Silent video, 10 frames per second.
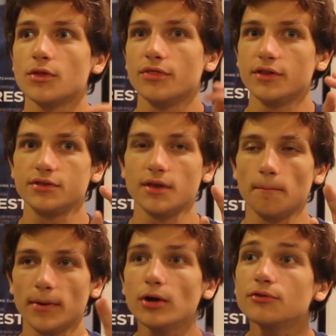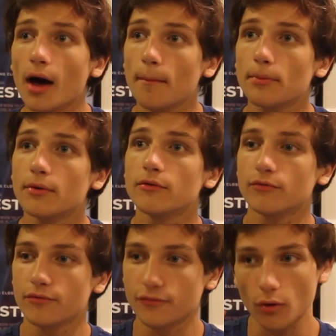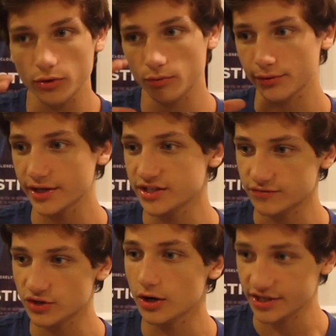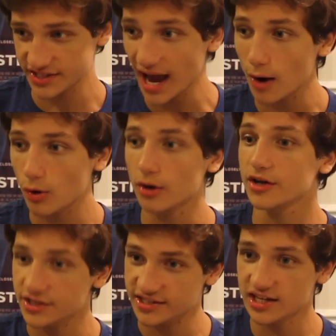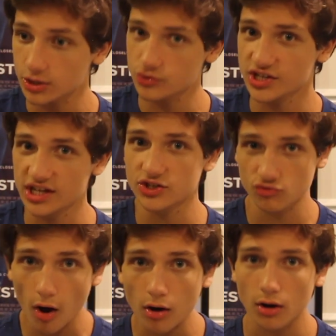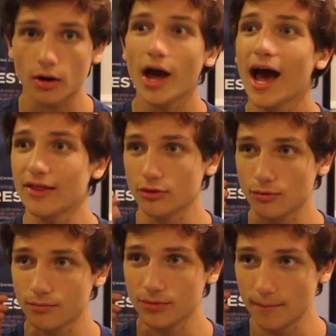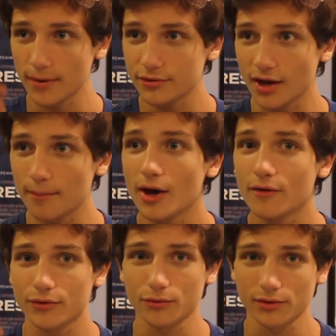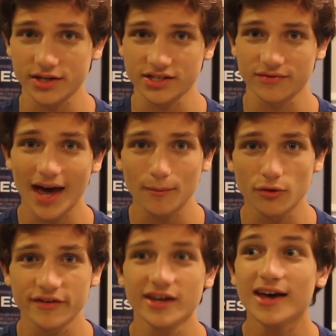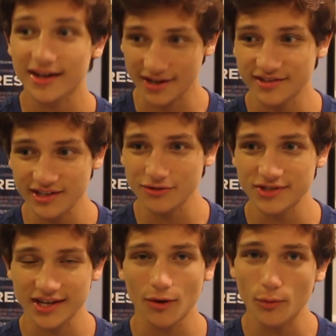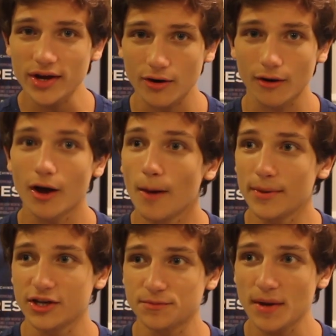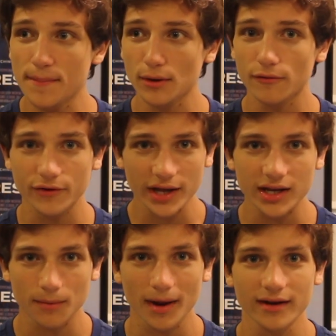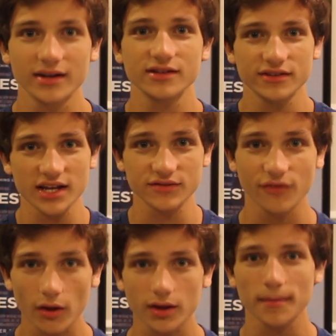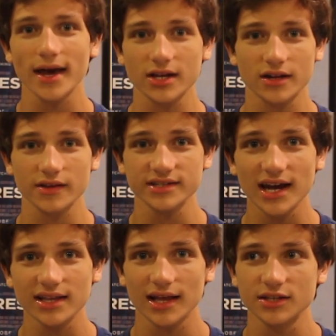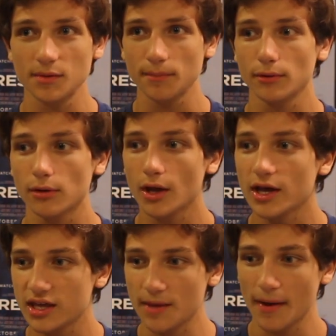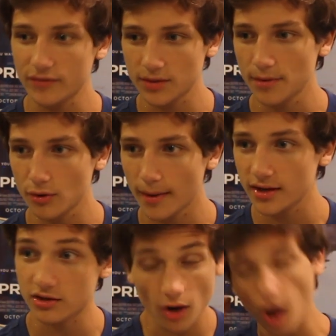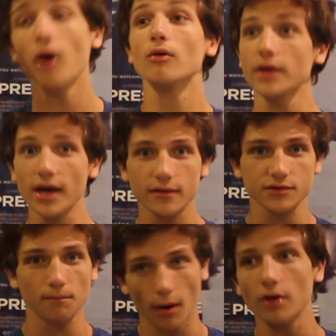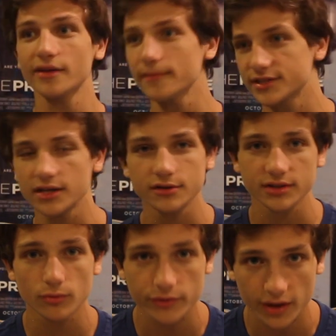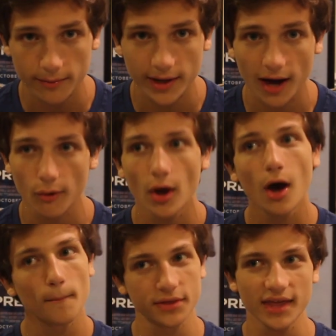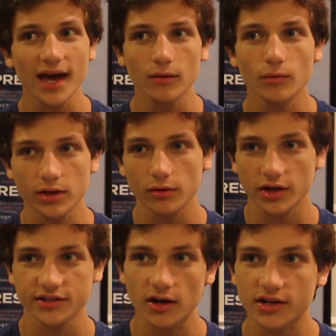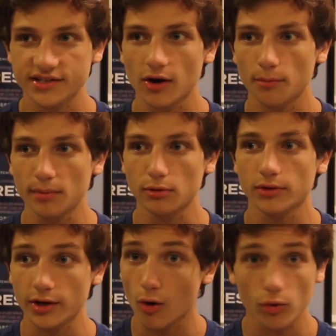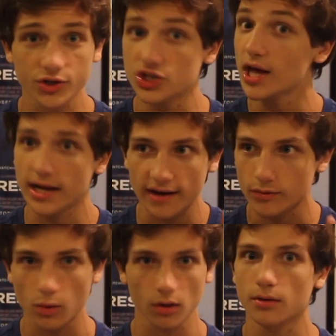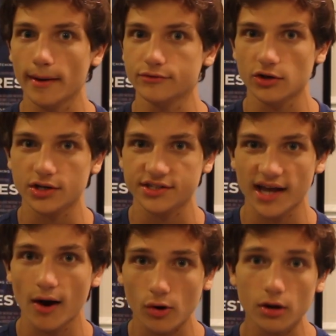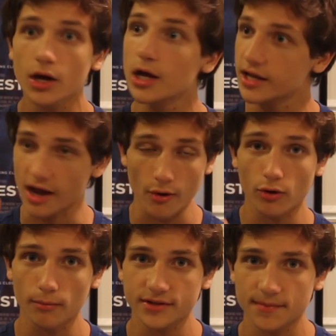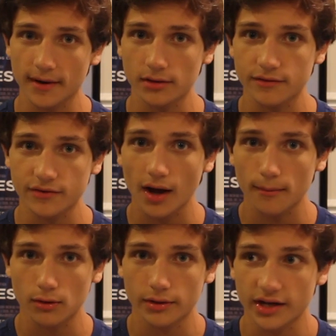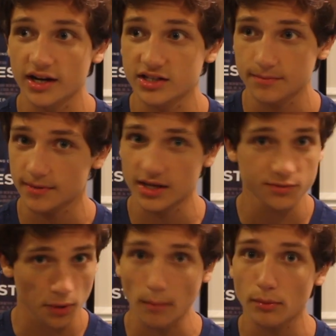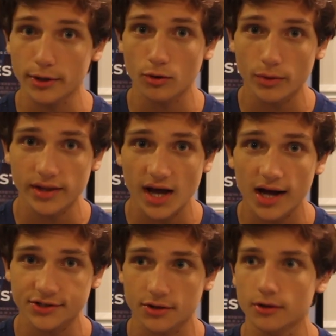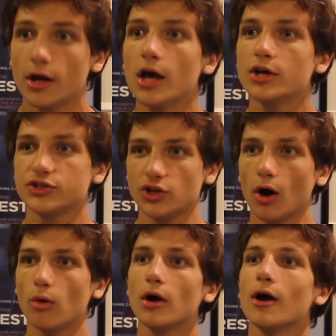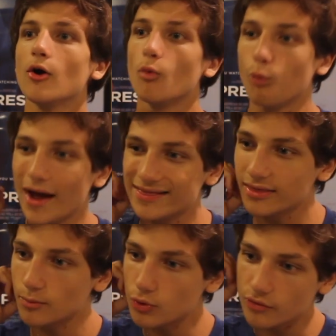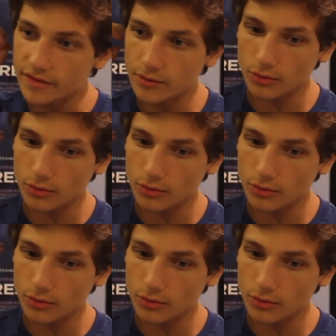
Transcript: the buildup for the release of Darkest Hour continues to get stronger, and the buildup for the release of that movie continues to get weaker because people are forgetting about it. It's falling back into the sidelines. People keep having to be reminded, oh yeah, there's a Paul Thomas Anderson movie coming out. But then when you look at Darkest Hour, people are like, holy shit, have you heard about Darkest Hour? Gary Oldman's apparently phenomenal in it. He's probably gonna win the Oscar. So when the movie